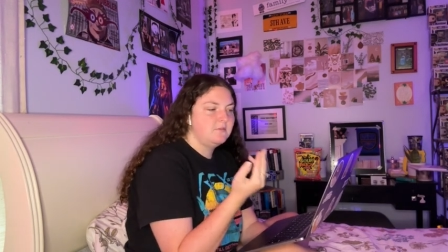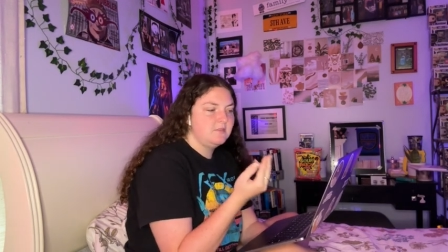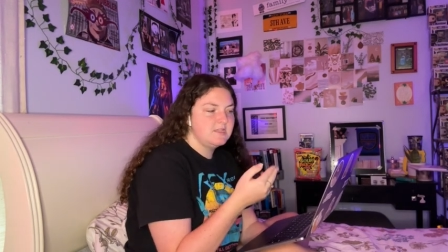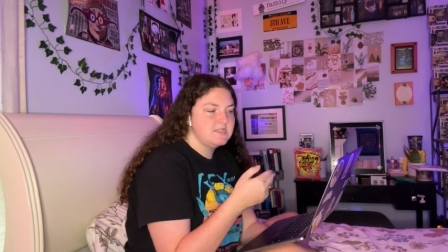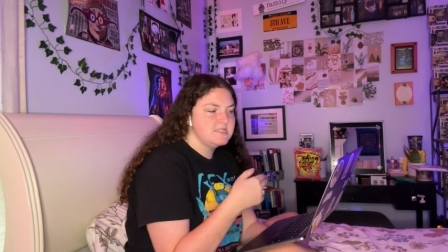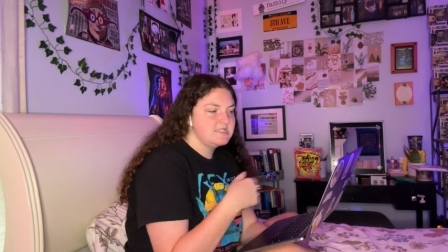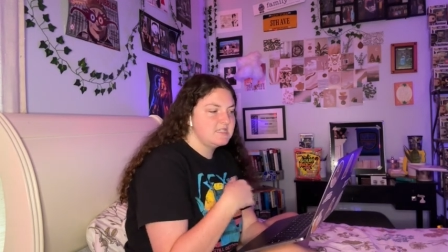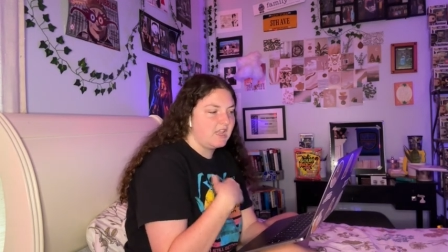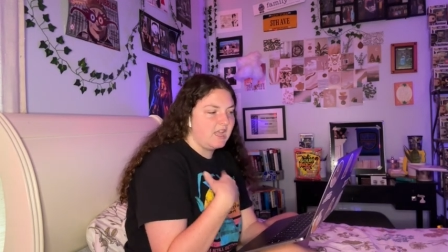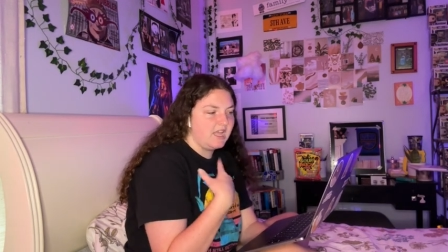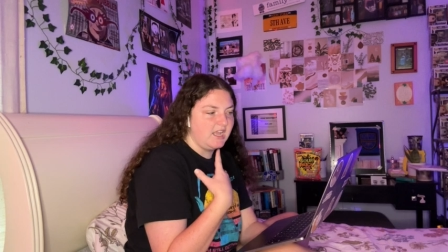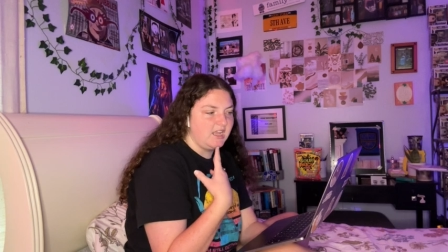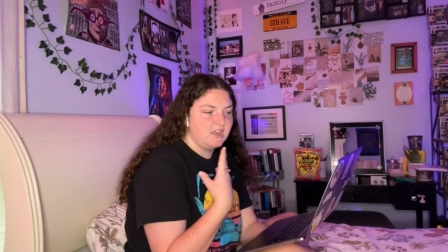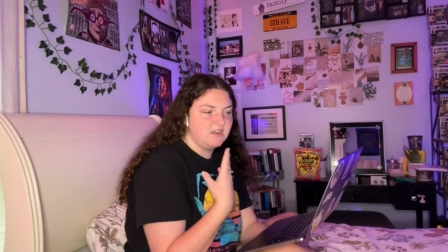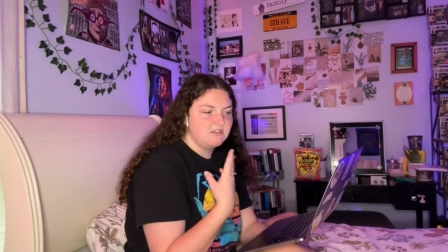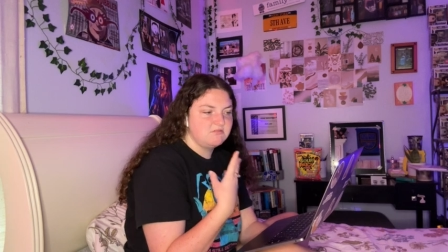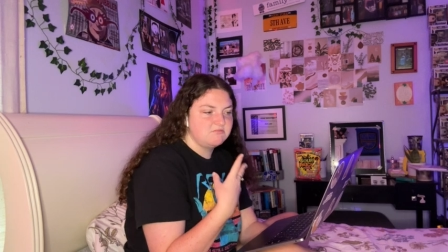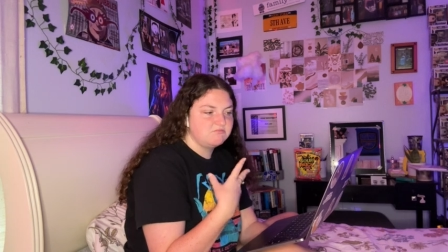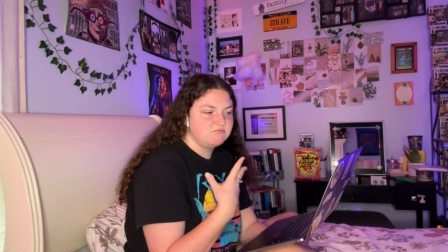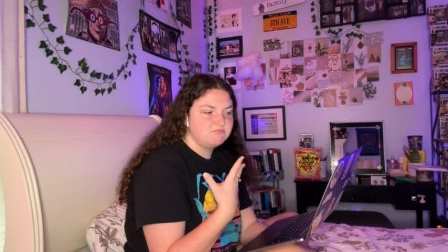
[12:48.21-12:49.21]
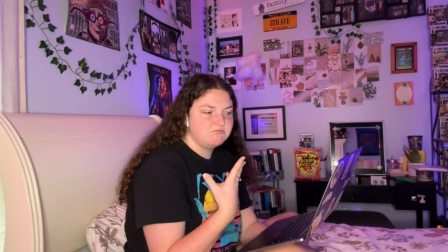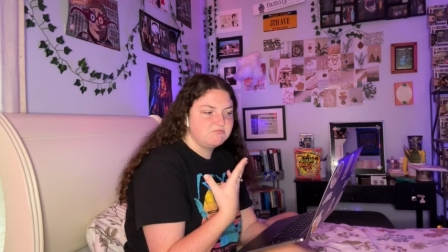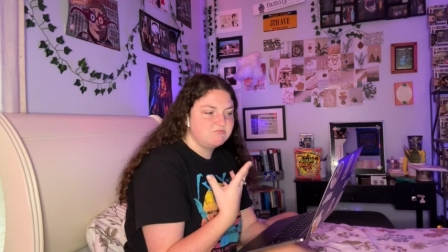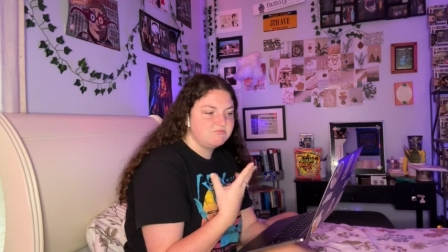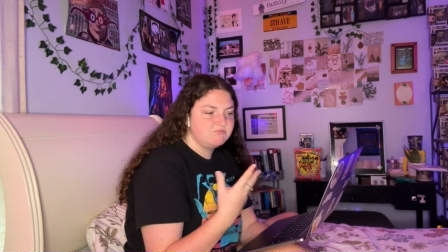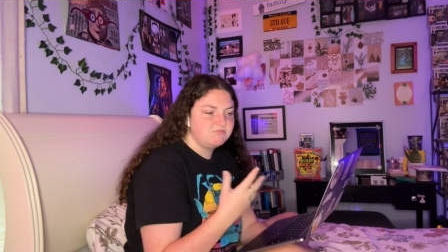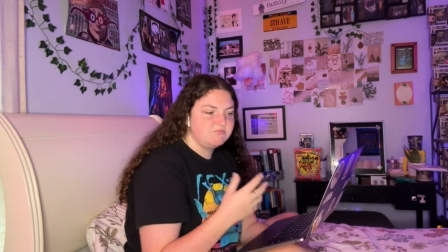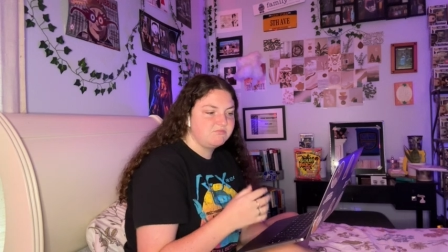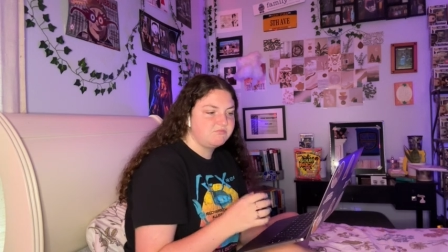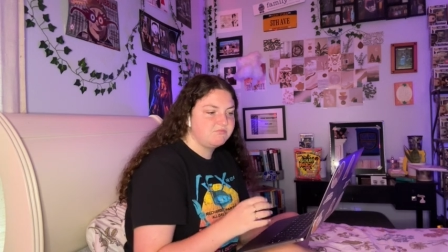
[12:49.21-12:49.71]
this like
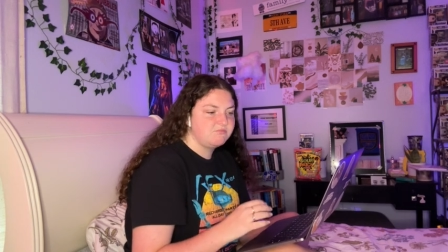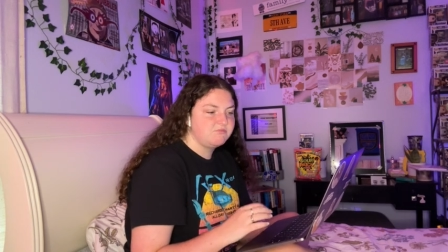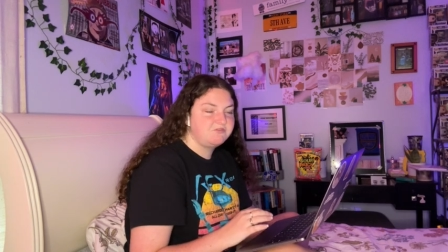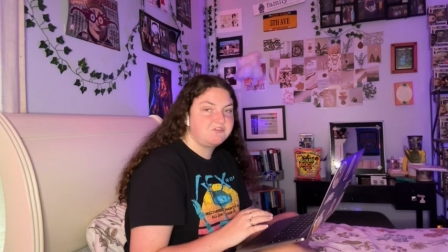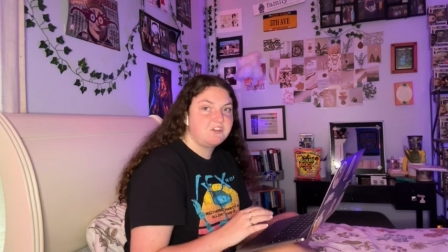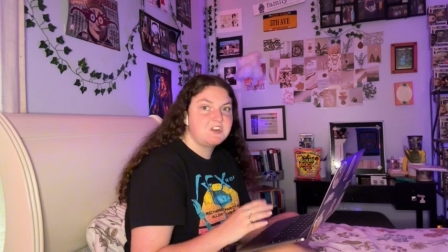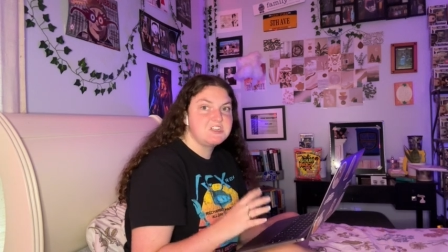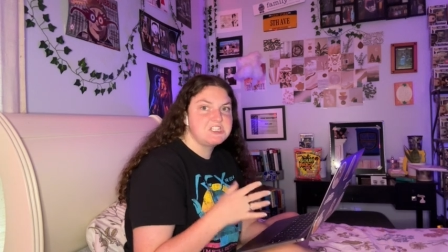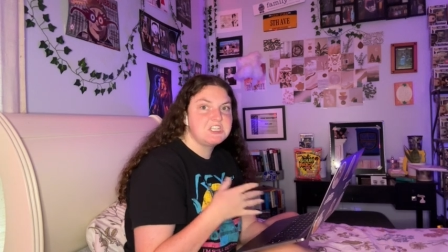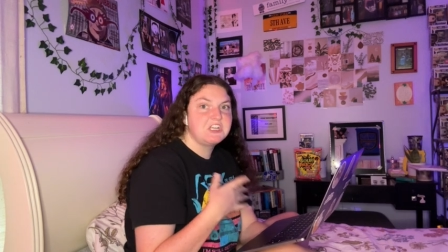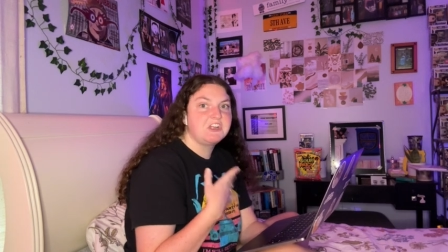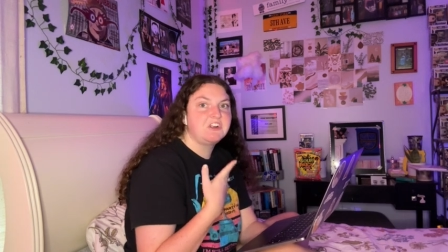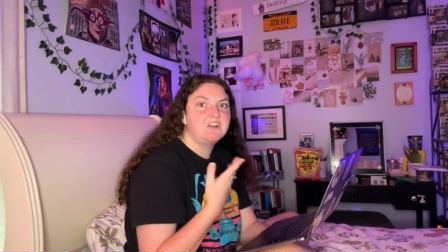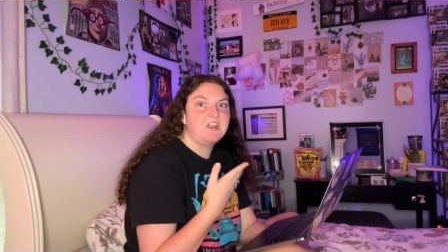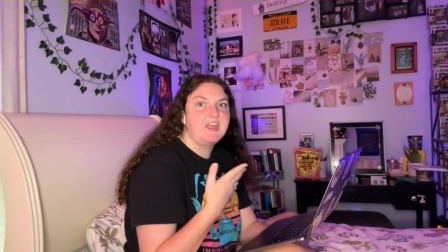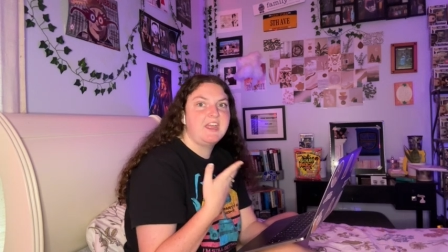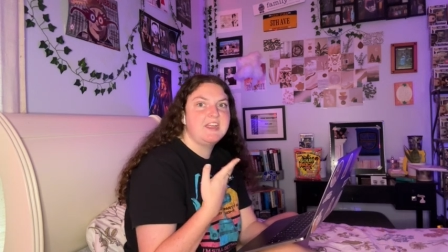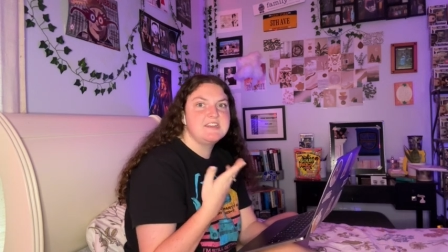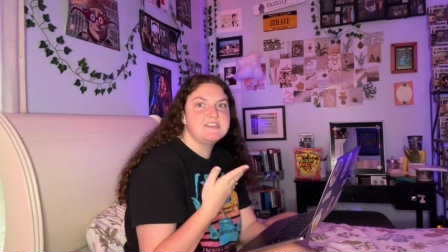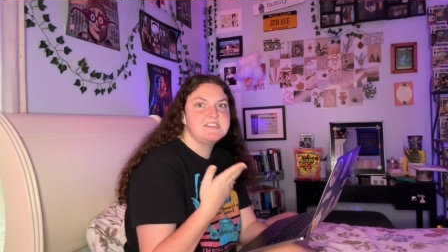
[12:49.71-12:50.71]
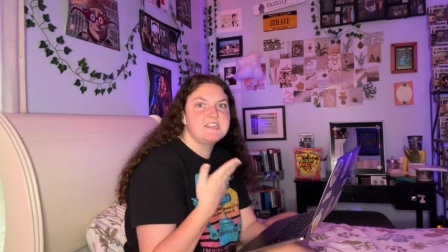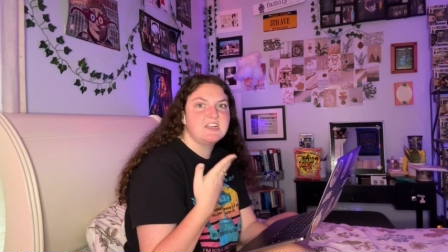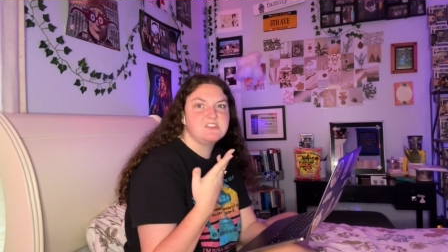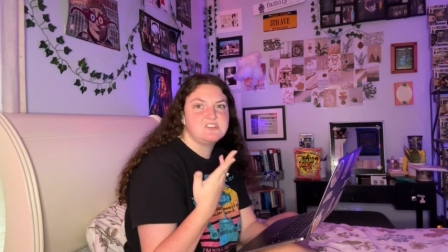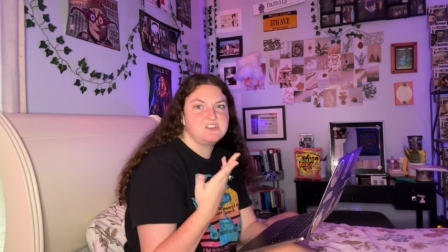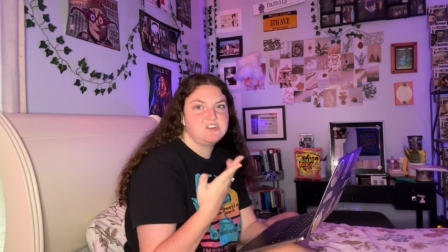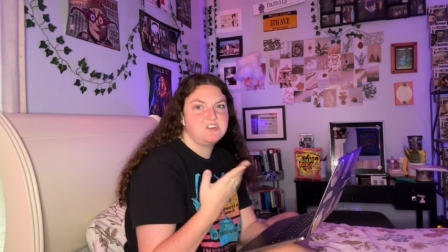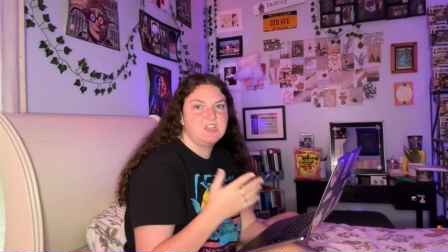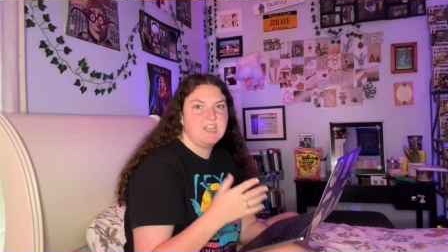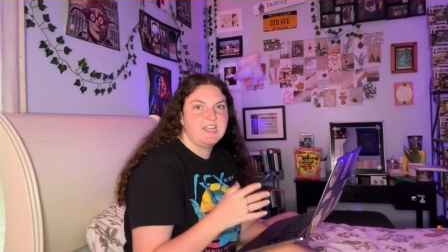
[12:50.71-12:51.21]
frontierland
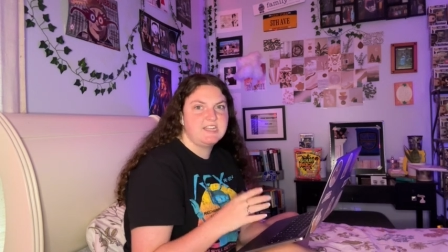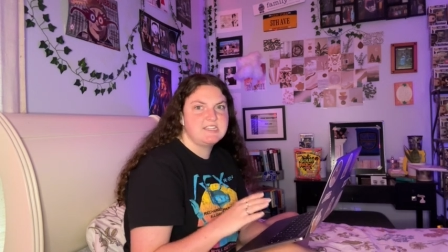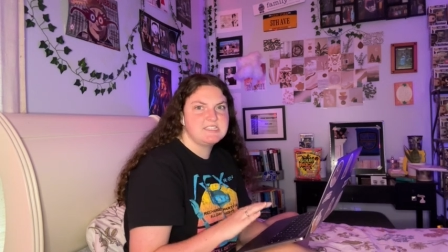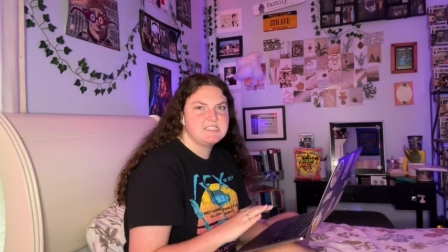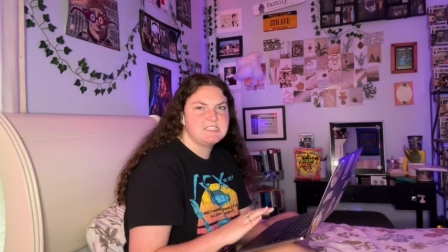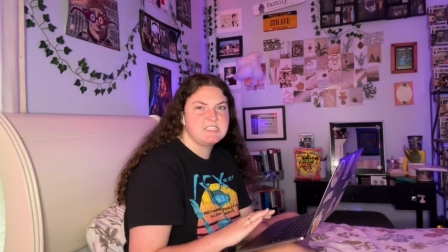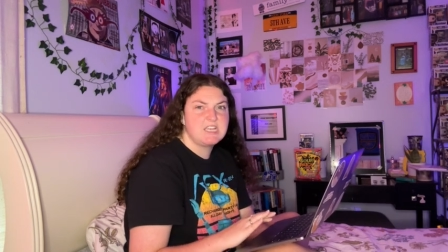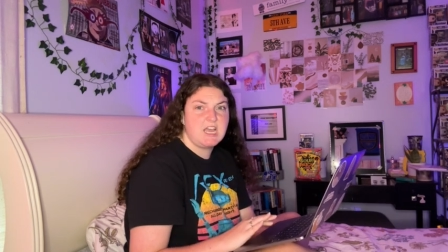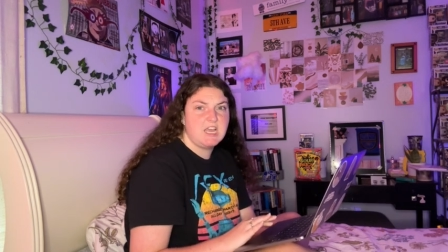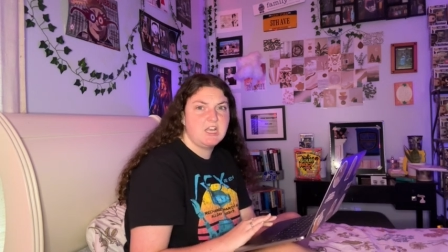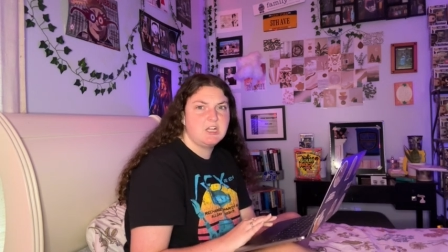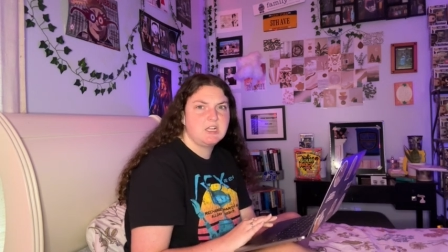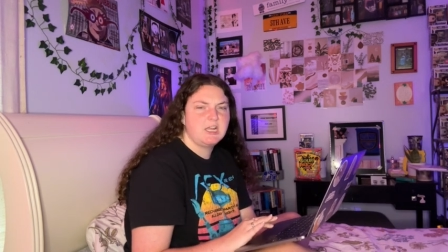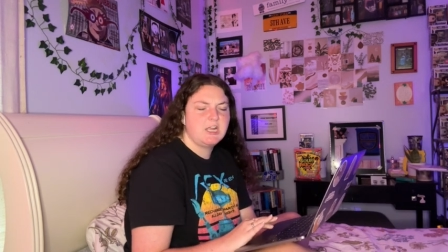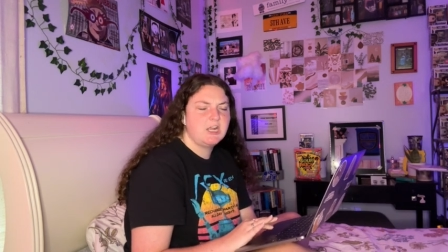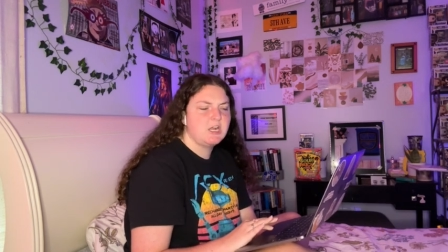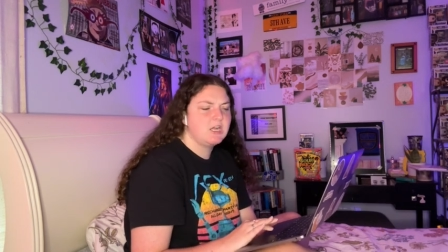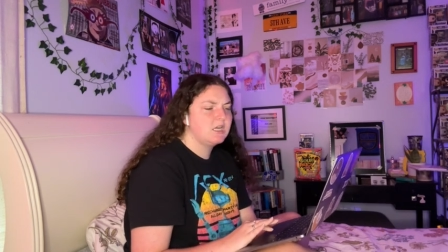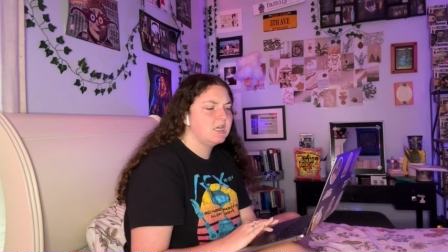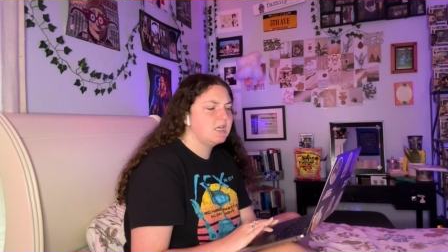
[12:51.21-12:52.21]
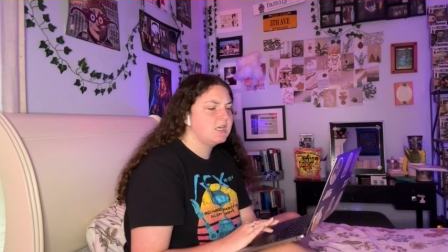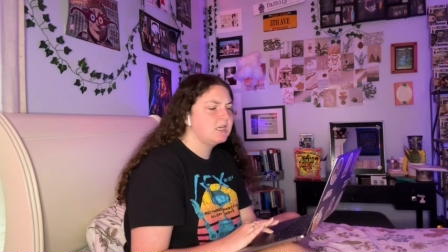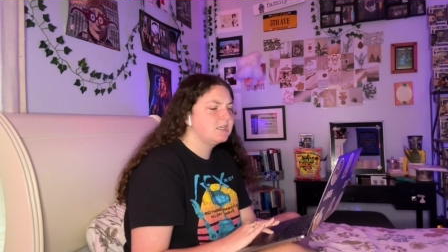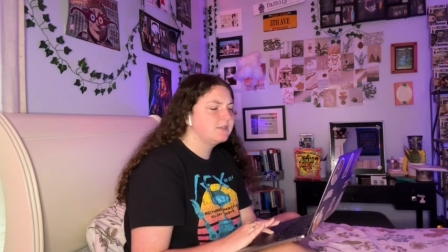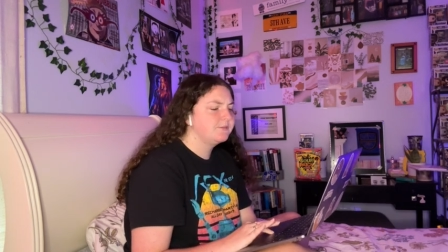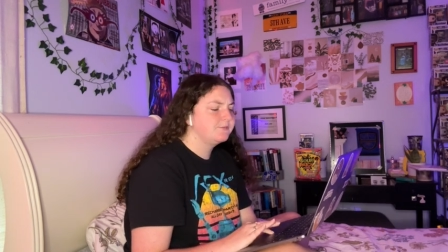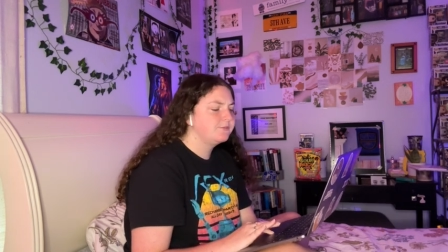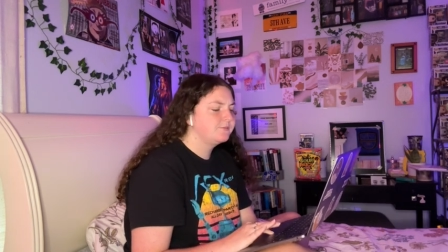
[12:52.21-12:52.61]
desert-like style area.